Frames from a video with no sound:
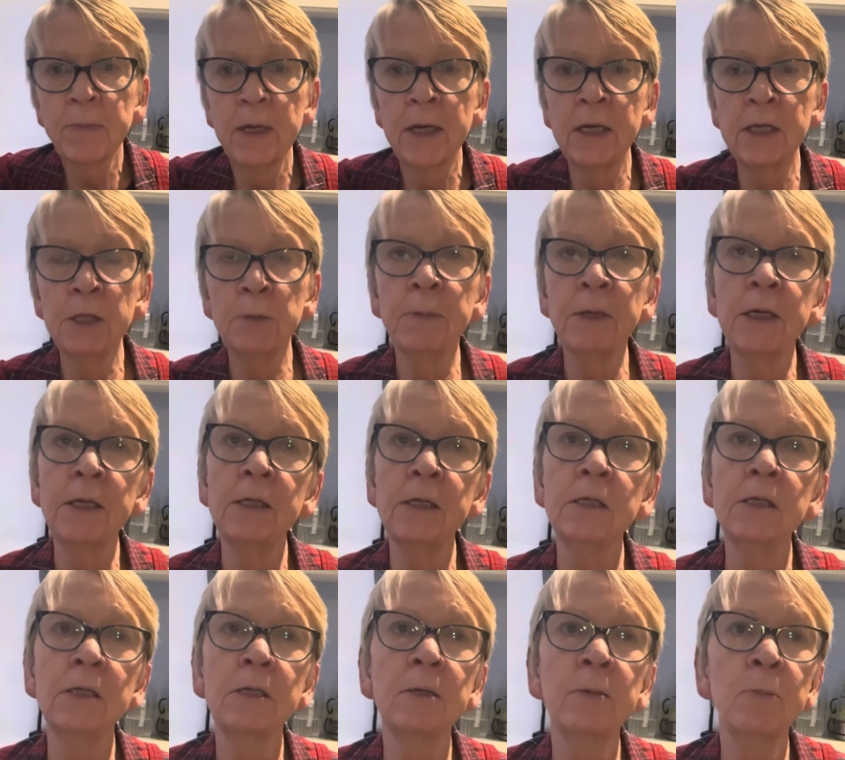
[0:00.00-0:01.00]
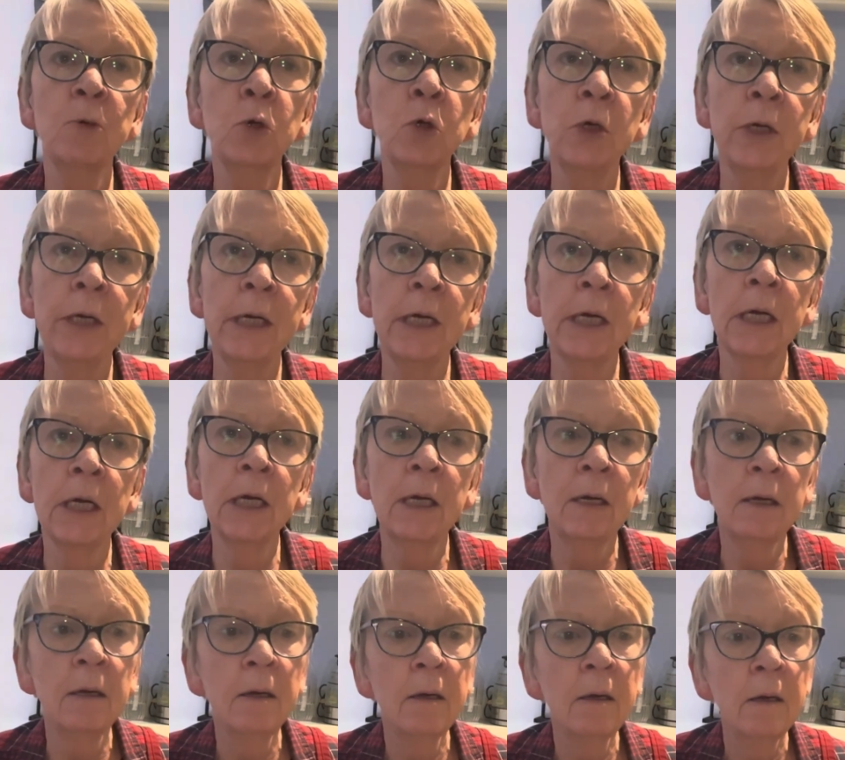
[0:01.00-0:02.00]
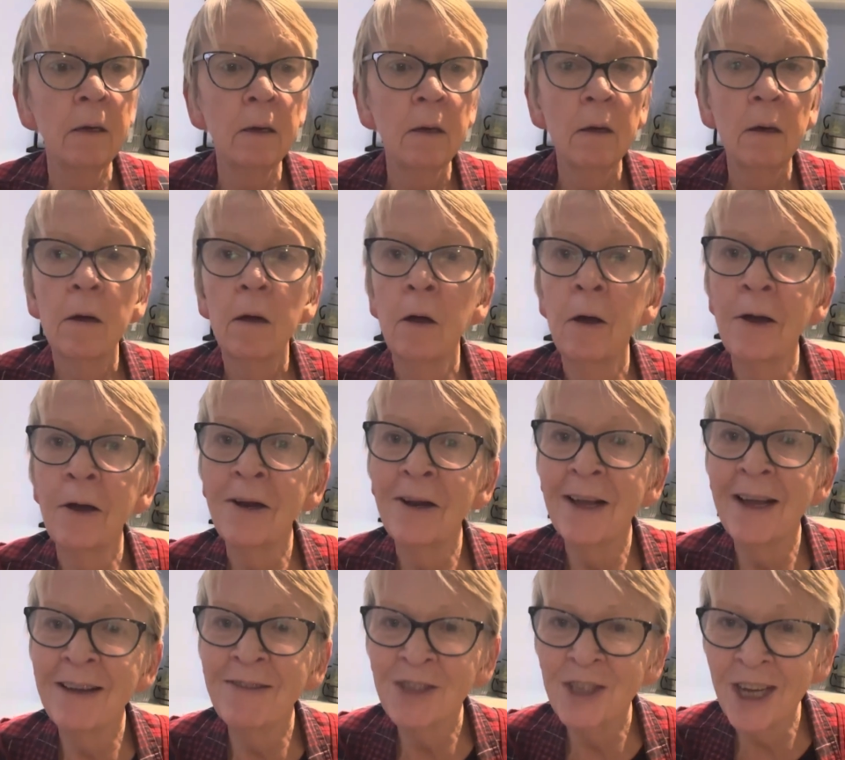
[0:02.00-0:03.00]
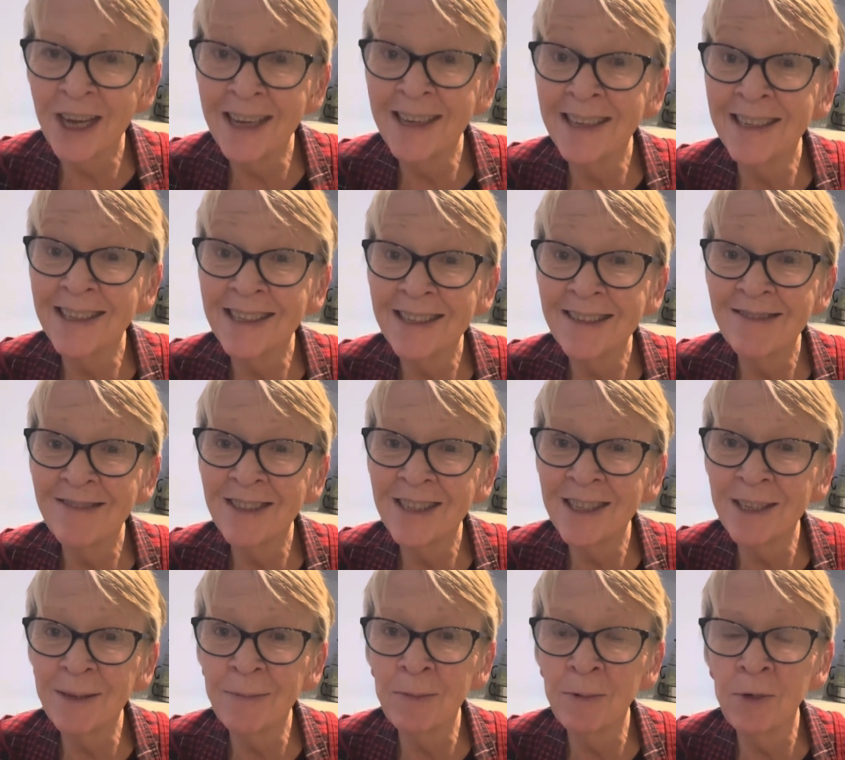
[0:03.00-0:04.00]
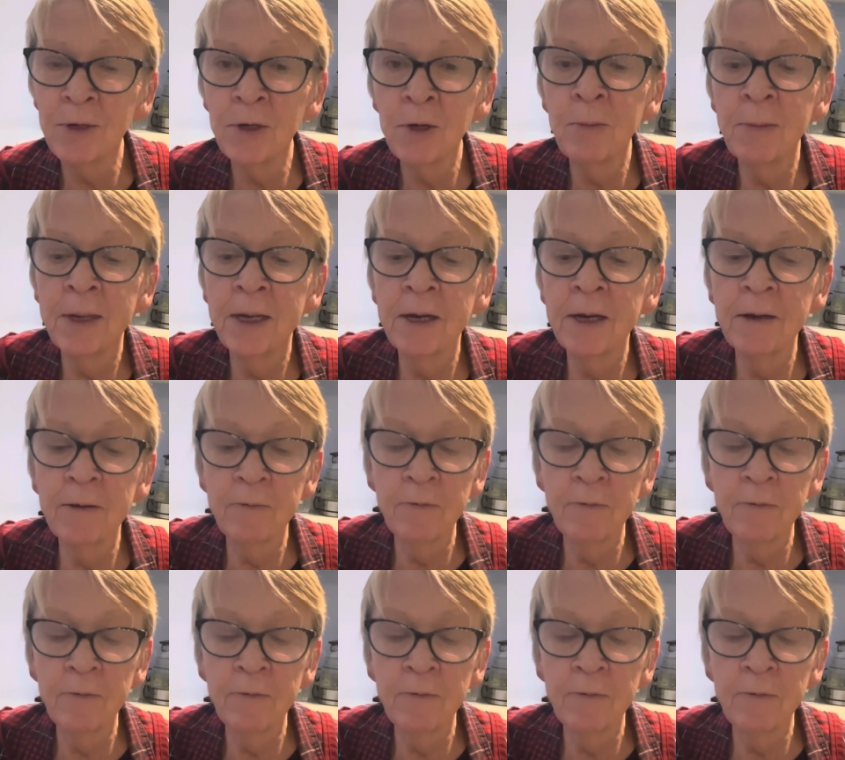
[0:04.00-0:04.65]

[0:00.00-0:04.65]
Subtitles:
I spent the morning on live chats with some nomadic